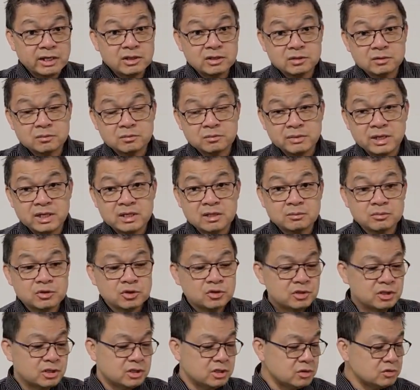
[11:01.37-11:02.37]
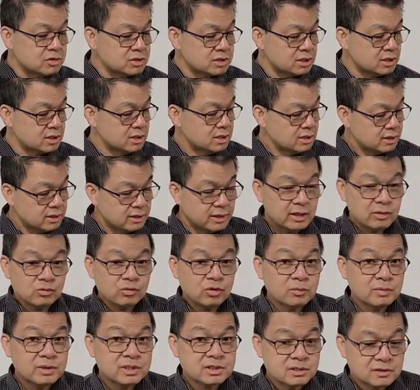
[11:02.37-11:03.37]
to medium duty use, it
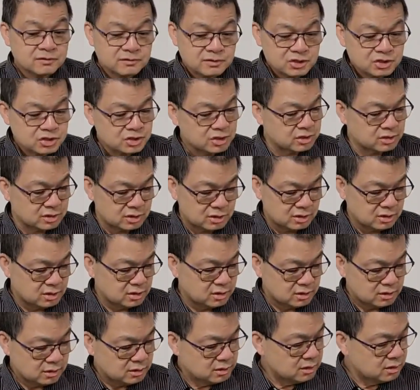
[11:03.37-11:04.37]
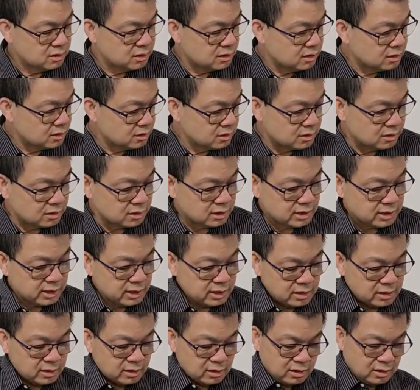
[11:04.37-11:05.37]
will be sufficient.
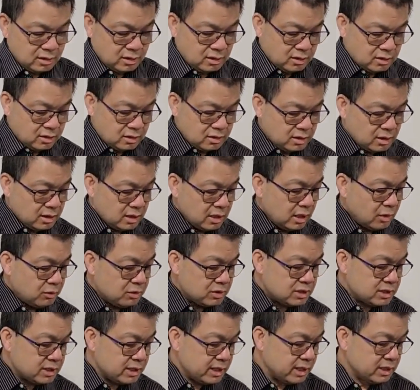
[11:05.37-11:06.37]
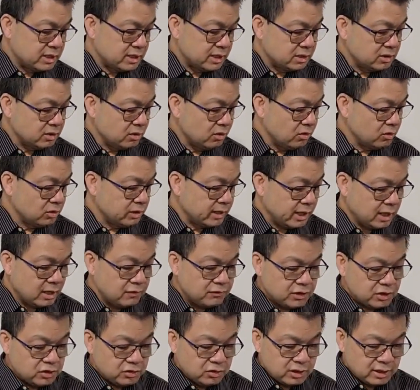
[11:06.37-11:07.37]
Okay, I would say that the only
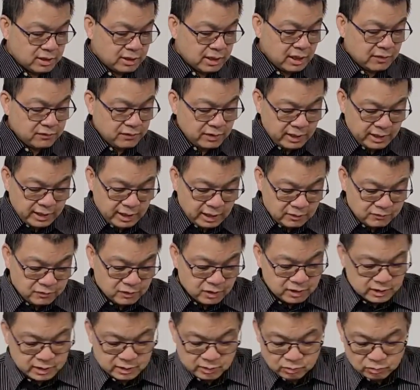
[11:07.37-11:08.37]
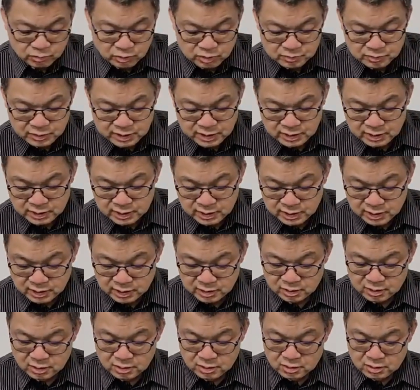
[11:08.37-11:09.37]
heavy duty knife I have on here would be the
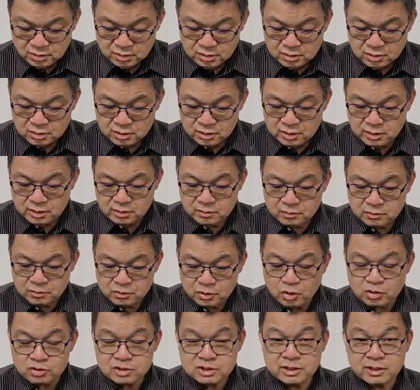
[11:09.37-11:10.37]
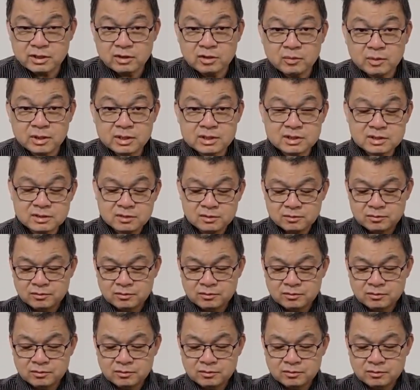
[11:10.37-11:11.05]
Coast Steel ones,